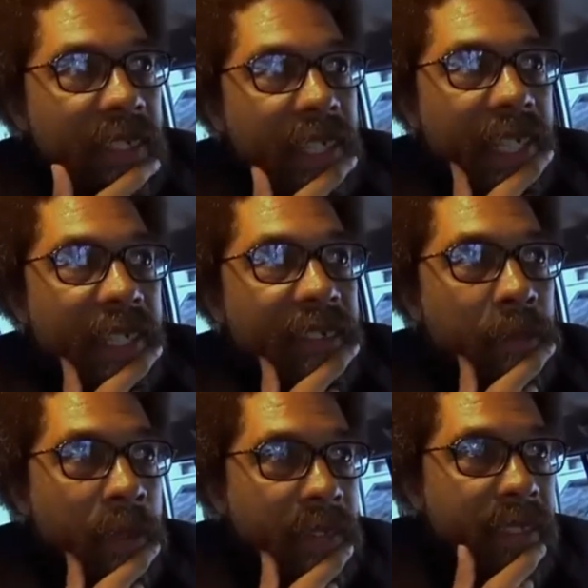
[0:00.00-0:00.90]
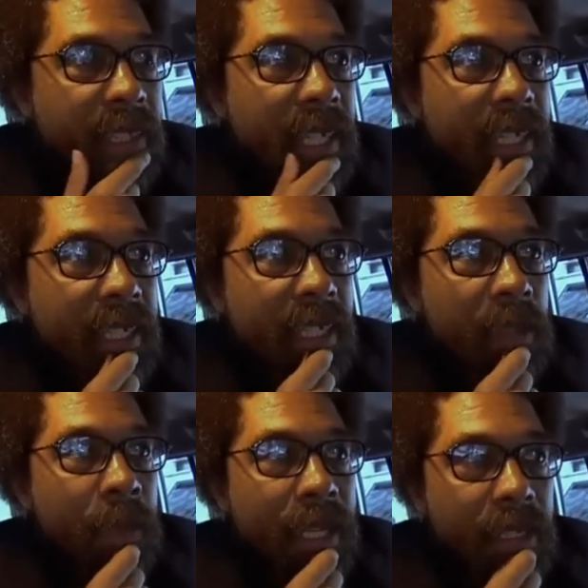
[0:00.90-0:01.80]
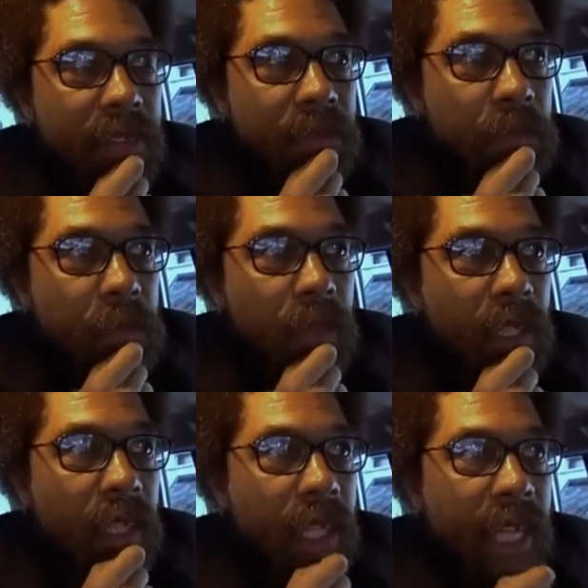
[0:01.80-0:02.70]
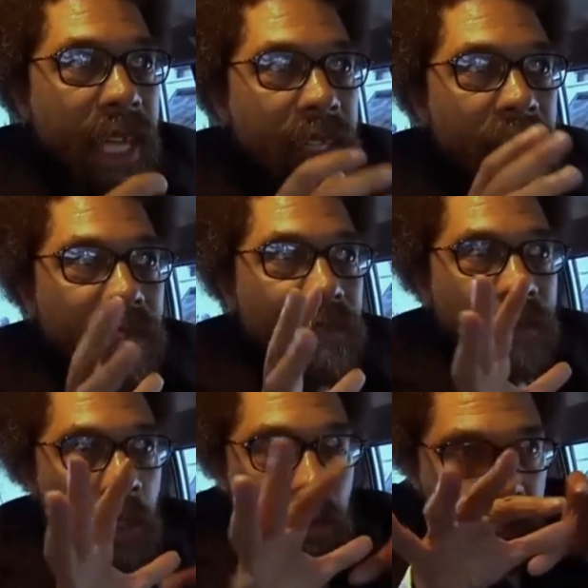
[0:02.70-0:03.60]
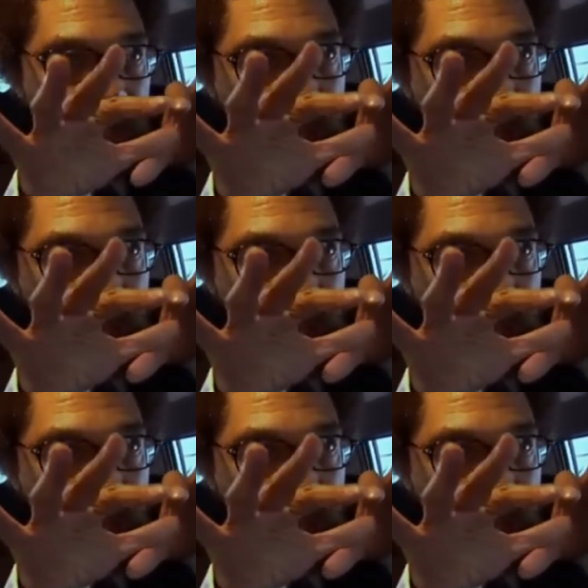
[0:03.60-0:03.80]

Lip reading: and the spirited and the appetitive. And the flute